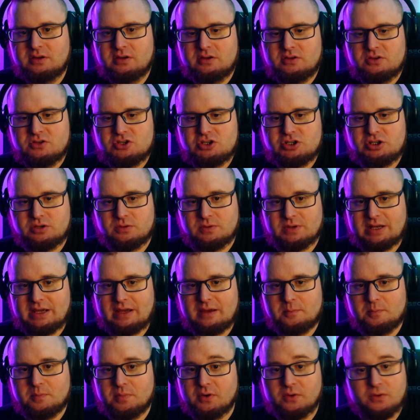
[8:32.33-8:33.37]
So you would
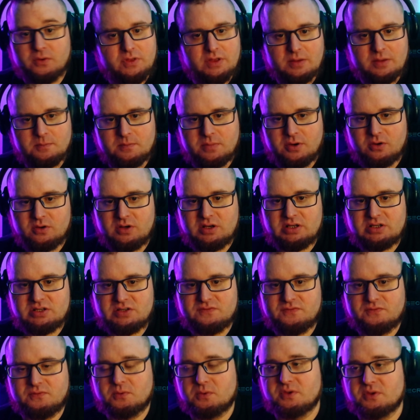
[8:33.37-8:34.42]
have both components
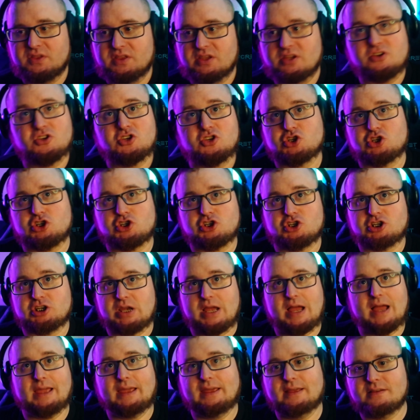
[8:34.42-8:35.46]
for the
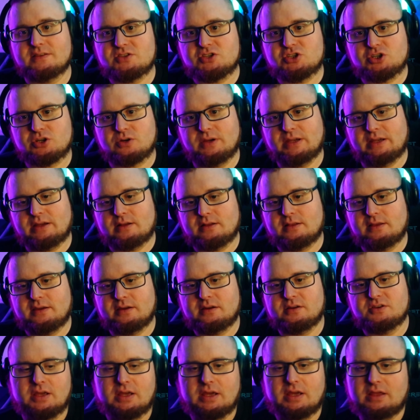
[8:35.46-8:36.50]
giant screen clears,